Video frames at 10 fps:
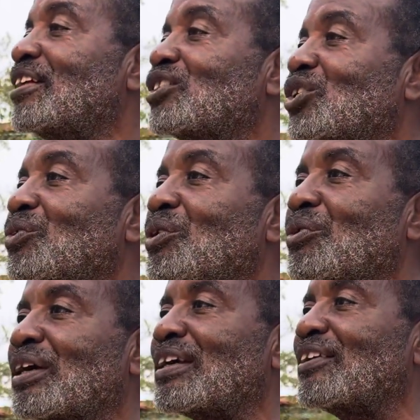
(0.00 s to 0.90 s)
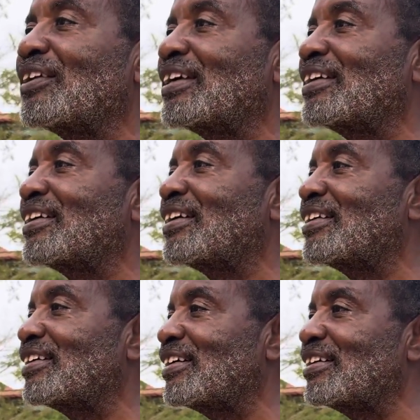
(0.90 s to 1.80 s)
so we're working on it,
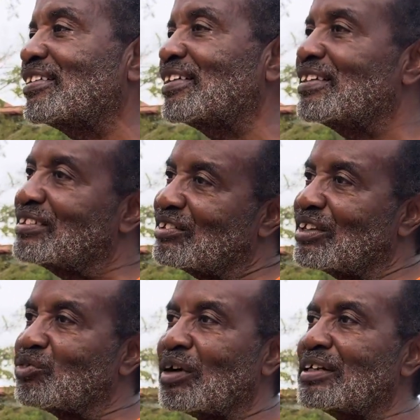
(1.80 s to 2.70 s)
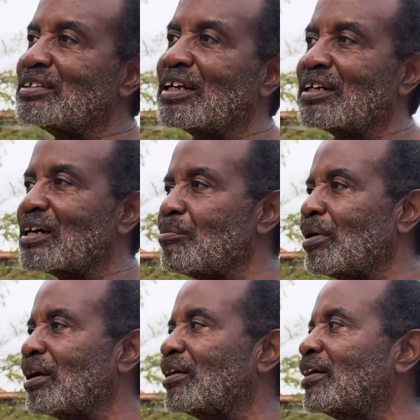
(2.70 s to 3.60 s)
and so that's why I decided to come
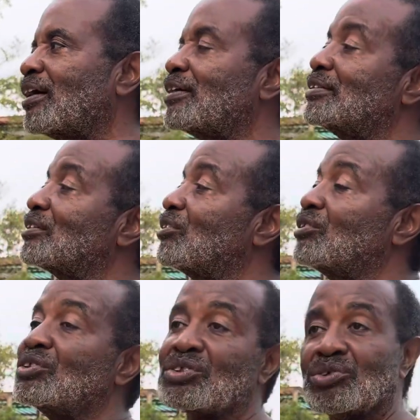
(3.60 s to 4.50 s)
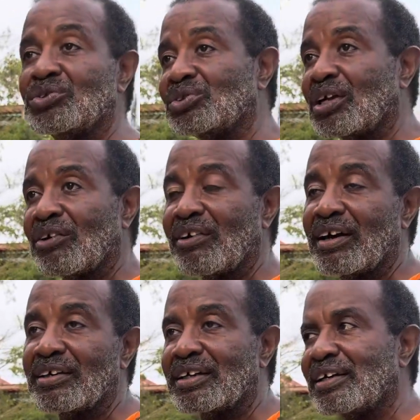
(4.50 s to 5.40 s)
out here. I used to go to schools all
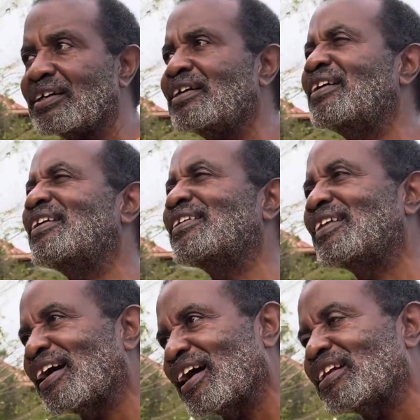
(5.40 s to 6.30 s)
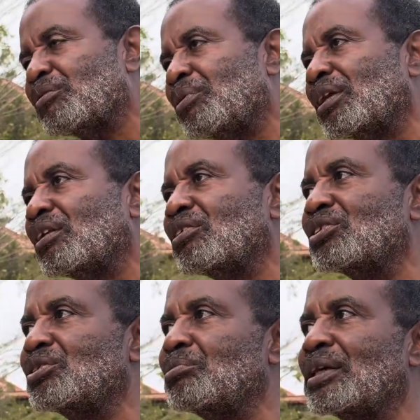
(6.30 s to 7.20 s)
around here. That got to be a little
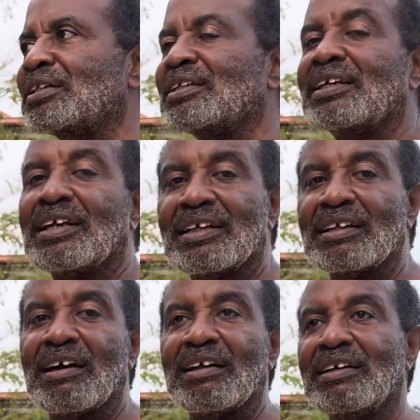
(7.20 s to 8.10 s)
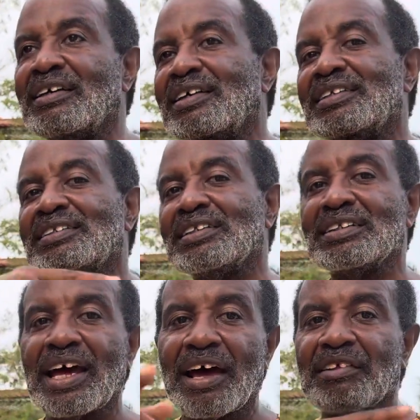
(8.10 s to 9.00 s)
too much. And then I thought, since
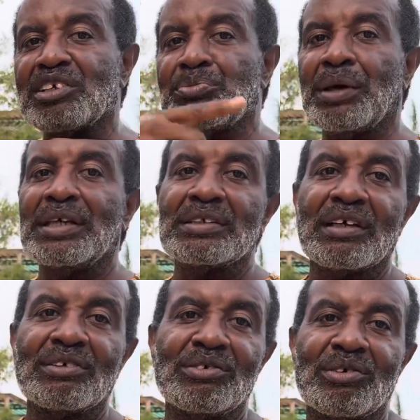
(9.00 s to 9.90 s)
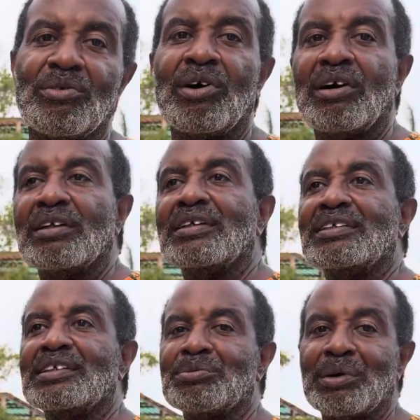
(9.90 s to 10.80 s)
I have the space, I'll do the wall and
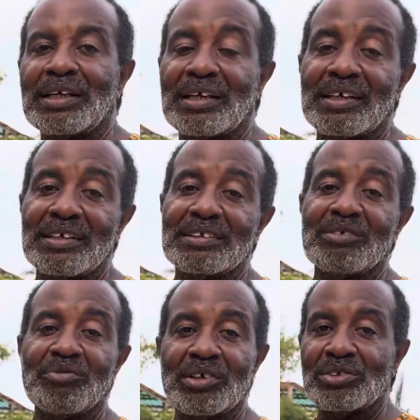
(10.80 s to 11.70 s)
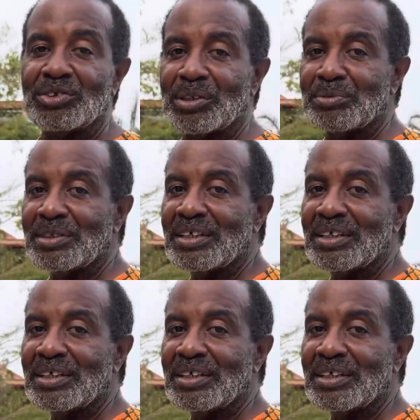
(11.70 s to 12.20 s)
just bring the kids on field trips.